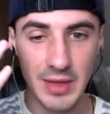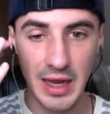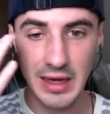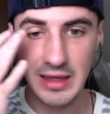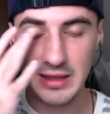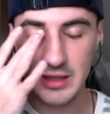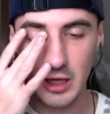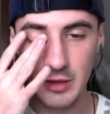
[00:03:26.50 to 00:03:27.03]

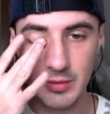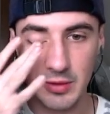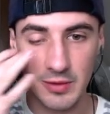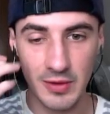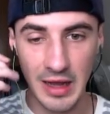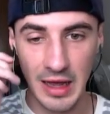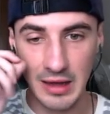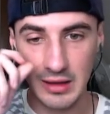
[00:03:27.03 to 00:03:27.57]
Any type of
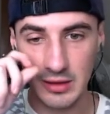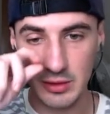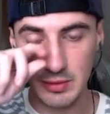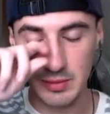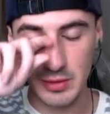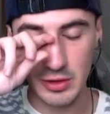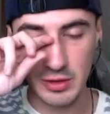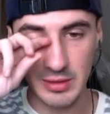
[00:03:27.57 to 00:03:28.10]
flower
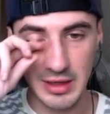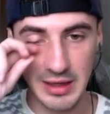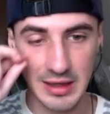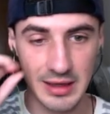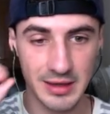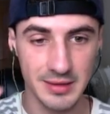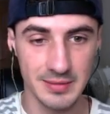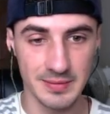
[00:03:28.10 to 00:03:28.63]
will bloom
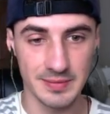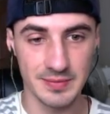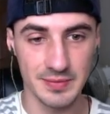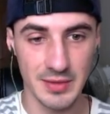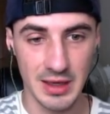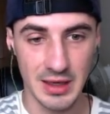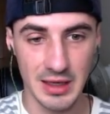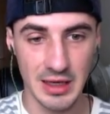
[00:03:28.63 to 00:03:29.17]
here.
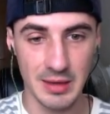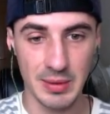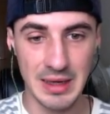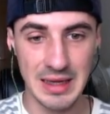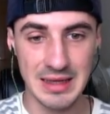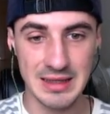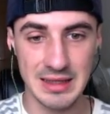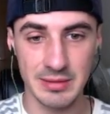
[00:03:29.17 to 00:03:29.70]
It
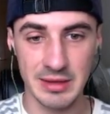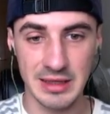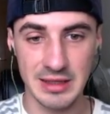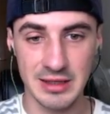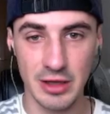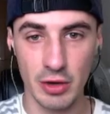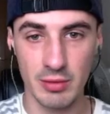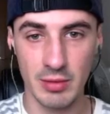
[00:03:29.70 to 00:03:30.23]
pleases me
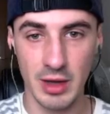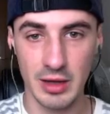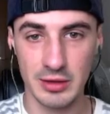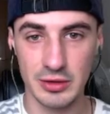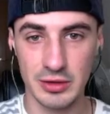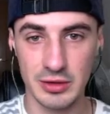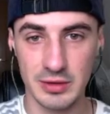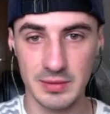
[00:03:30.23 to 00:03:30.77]
so
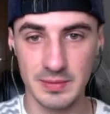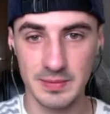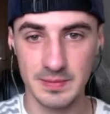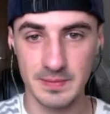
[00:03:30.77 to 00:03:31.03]
much.